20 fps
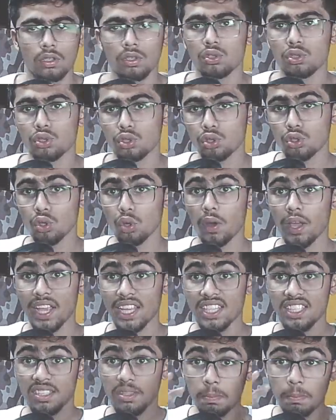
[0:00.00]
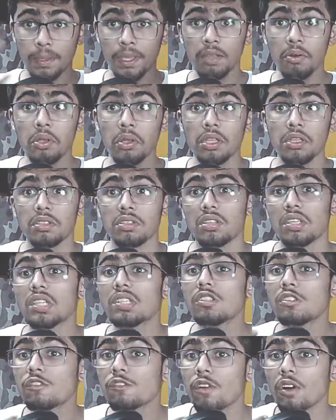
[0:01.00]
So
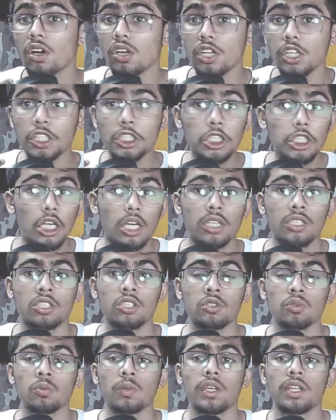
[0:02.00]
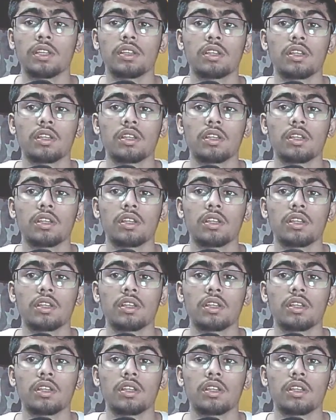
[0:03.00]
experiences furnish us with